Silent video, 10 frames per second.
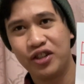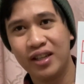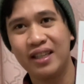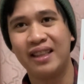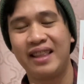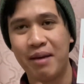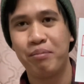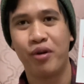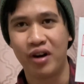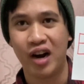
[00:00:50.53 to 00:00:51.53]
just a
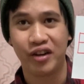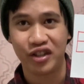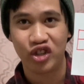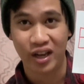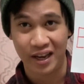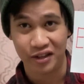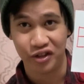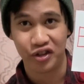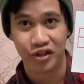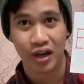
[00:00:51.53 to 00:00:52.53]
temporary
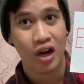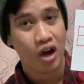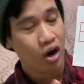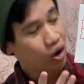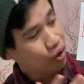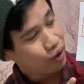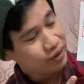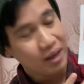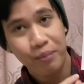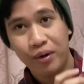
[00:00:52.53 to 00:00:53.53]
change or
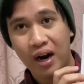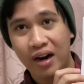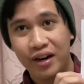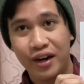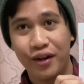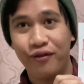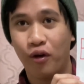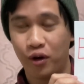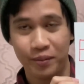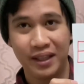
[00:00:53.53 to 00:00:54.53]
temporary
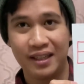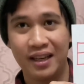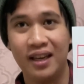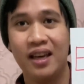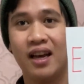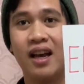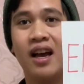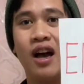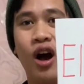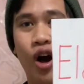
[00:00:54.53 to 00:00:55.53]
deformity
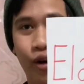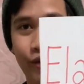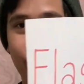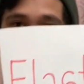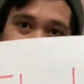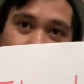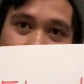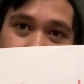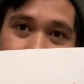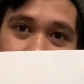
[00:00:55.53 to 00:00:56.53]
of an
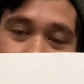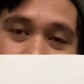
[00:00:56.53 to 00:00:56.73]
object.